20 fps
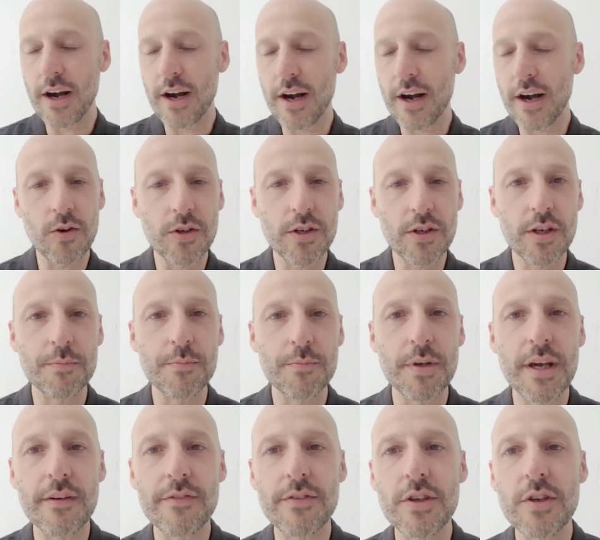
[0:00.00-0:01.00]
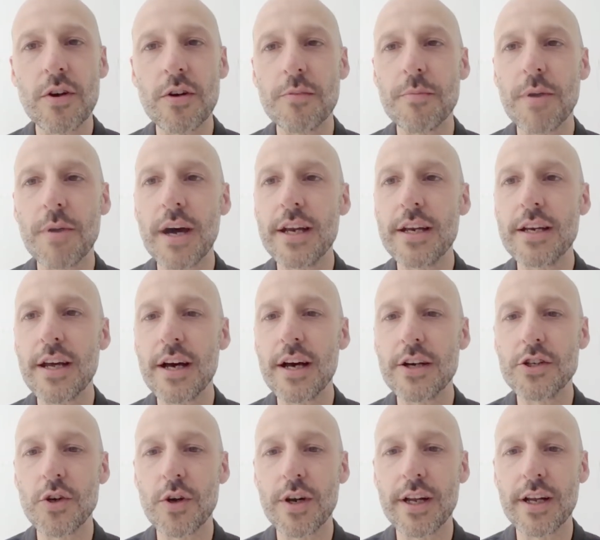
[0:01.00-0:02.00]
Anna Holcomb, if you don't mind uh,
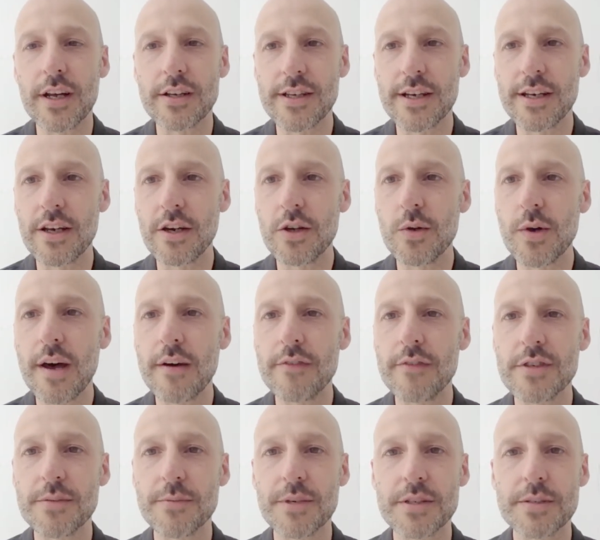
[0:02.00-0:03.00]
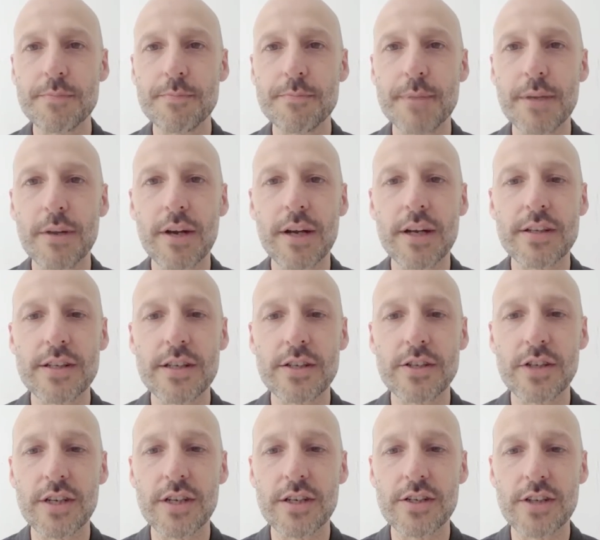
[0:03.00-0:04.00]
joining us, I know you have some experience in
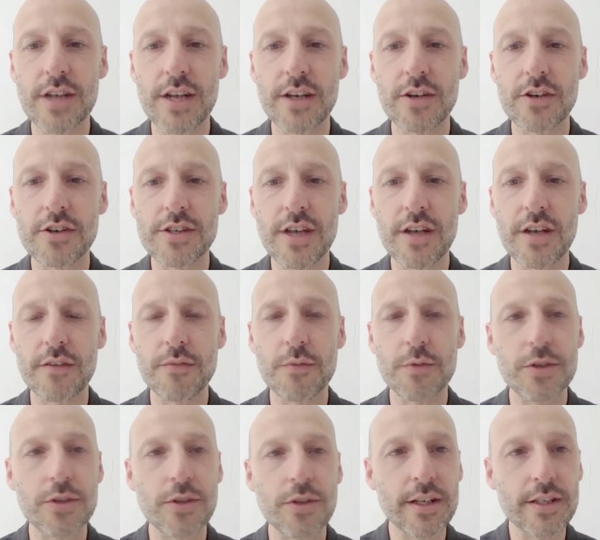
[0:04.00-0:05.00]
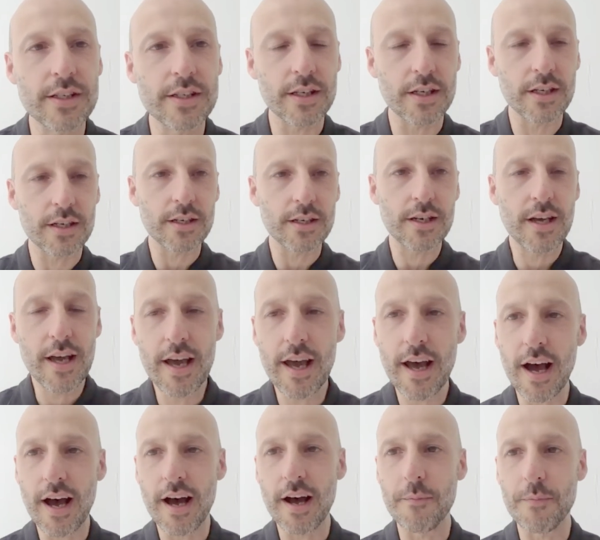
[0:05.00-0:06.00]
Jingdezhen yourself. Would you like to
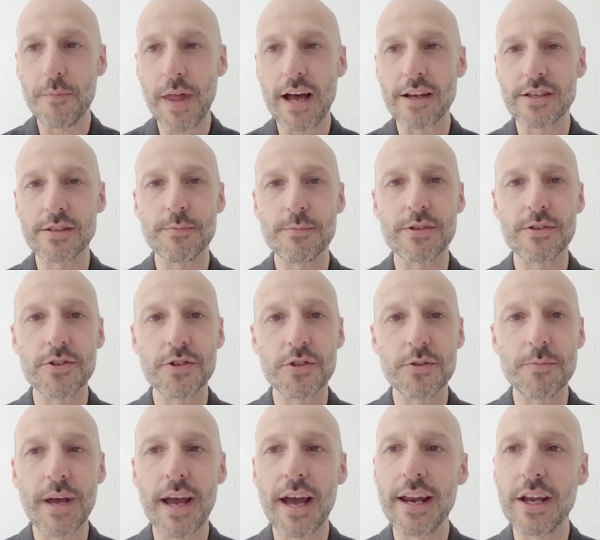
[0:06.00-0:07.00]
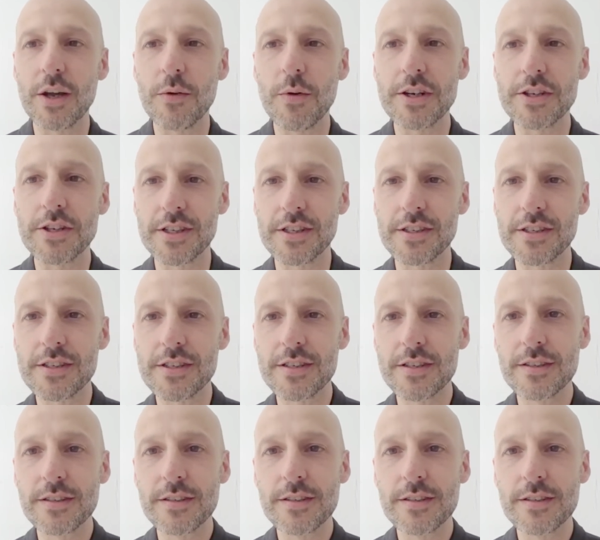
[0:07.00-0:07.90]
um, ask Mr. Zhu Pei any questions?